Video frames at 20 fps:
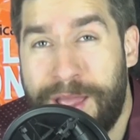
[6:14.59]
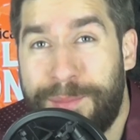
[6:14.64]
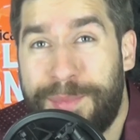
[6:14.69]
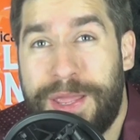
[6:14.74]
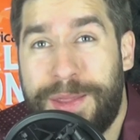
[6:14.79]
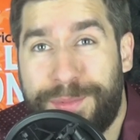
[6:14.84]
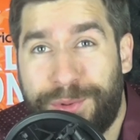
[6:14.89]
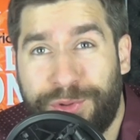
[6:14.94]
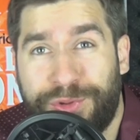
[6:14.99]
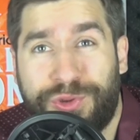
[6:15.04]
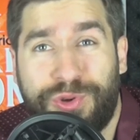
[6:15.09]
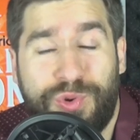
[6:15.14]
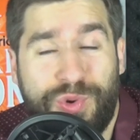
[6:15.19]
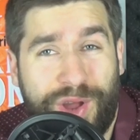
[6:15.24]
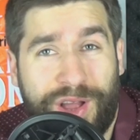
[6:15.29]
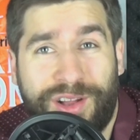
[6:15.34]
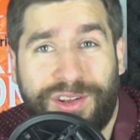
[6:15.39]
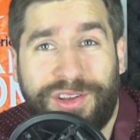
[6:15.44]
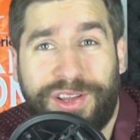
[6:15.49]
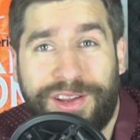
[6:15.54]
People do
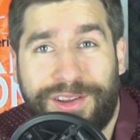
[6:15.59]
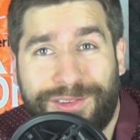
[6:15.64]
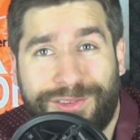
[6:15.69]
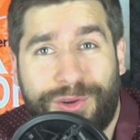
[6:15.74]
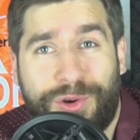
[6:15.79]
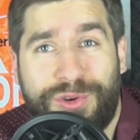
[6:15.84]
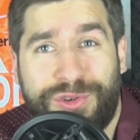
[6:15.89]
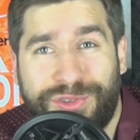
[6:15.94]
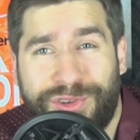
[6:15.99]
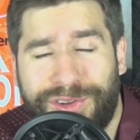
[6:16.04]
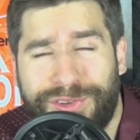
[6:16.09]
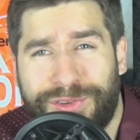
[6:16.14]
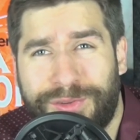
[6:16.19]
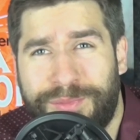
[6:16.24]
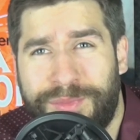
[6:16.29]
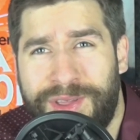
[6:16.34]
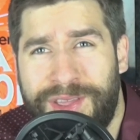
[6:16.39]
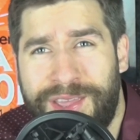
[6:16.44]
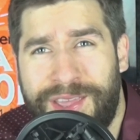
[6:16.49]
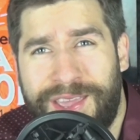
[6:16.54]
not like socialism.